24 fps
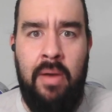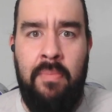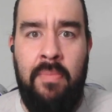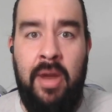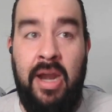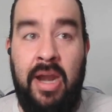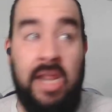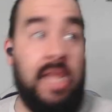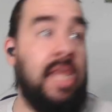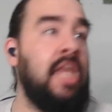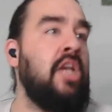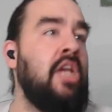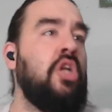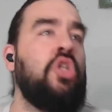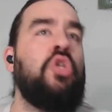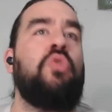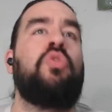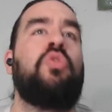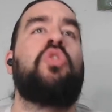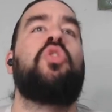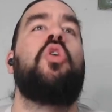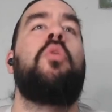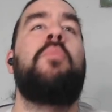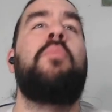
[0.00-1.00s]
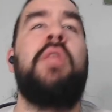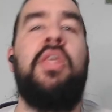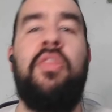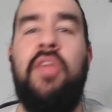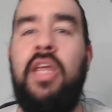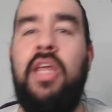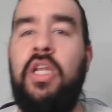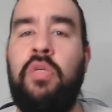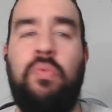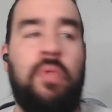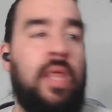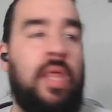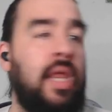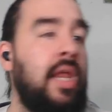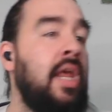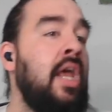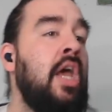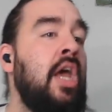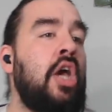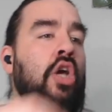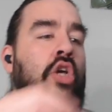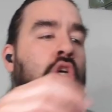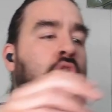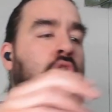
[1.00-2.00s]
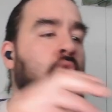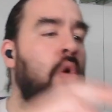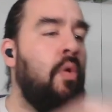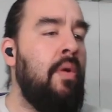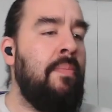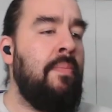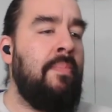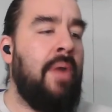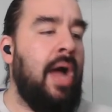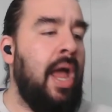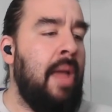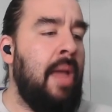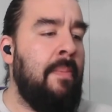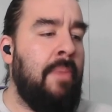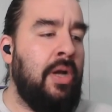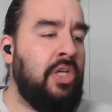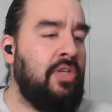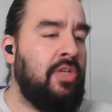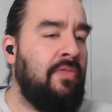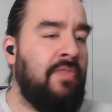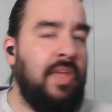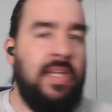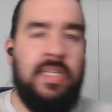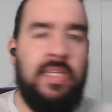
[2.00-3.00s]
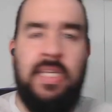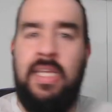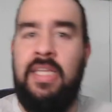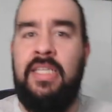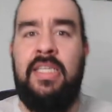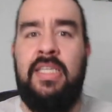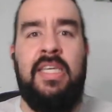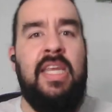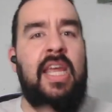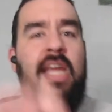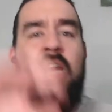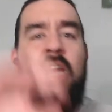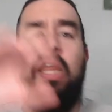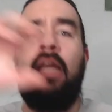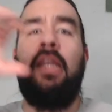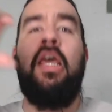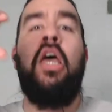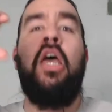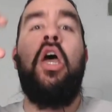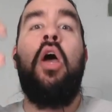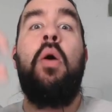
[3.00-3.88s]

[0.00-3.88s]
money. He could do so many things with it. Go and buy a bunch of things he's needed.